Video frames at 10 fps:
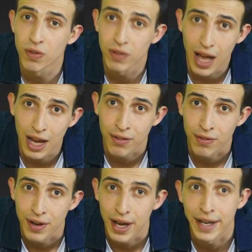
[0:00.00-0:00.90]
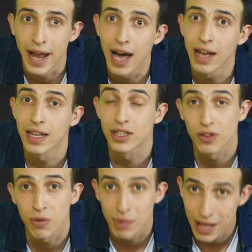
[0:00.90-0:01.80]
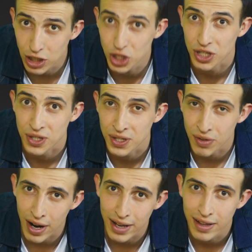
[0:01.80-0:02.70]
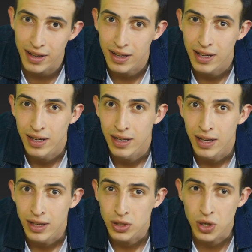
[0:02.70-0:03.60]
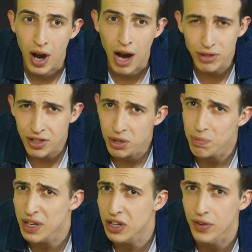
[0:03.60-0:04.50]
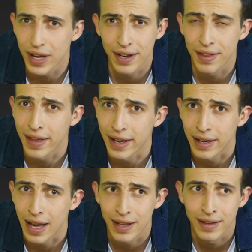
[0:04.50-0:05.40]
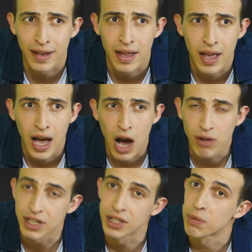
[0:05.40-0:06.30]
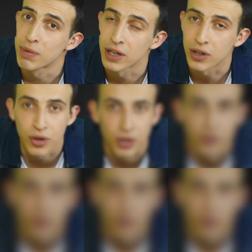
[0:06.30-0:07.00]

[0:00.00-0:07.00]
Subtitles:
of life, annihilator of pleasures, right? So how can it be created thing, and how can it be good?